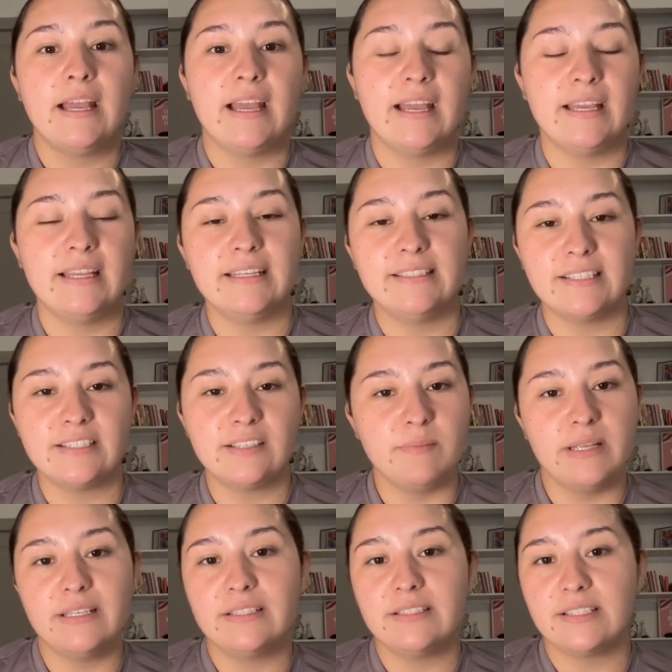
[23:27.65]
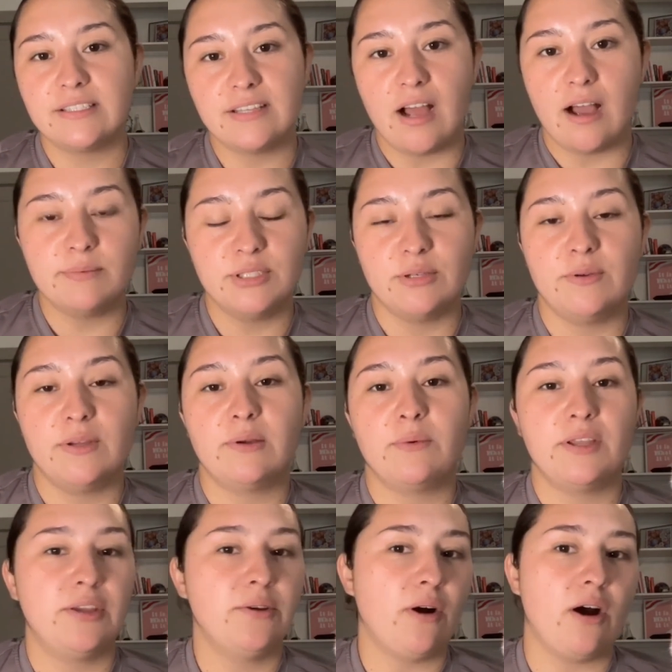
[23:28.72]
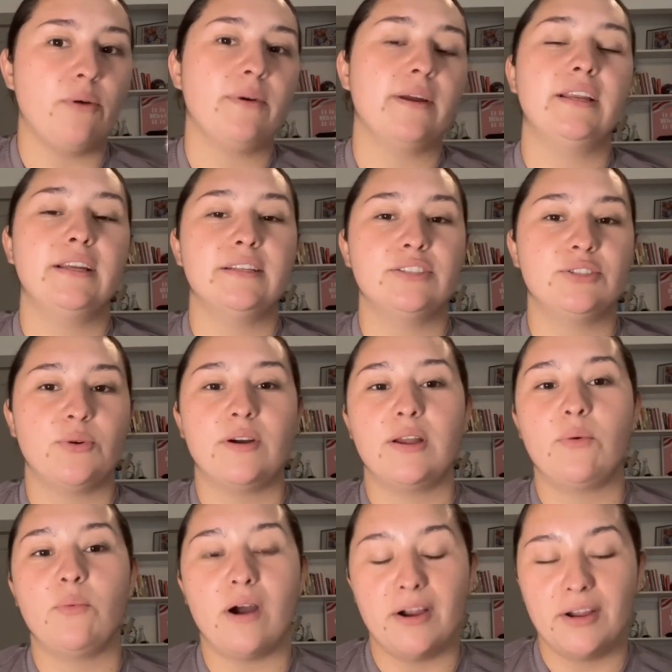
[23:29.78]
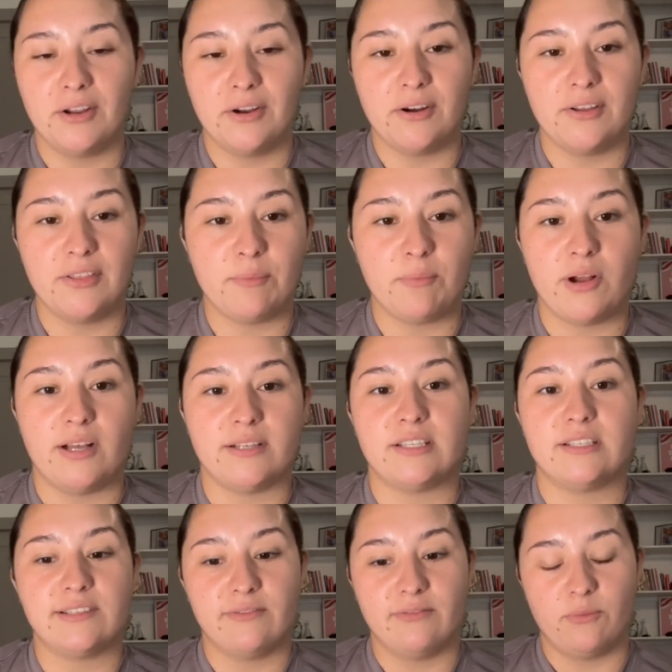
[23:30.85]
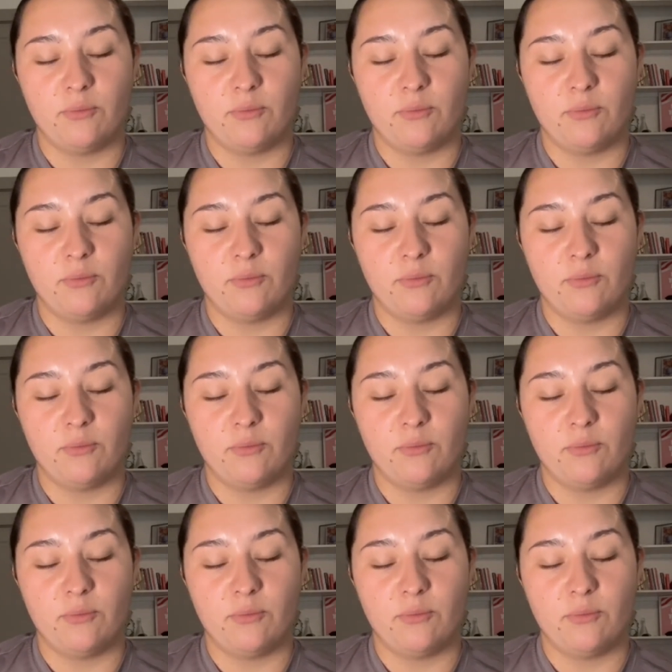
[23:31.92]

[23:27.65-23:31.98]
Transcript: And it doesn't mean to stop doing what you already enjoy while you're in the process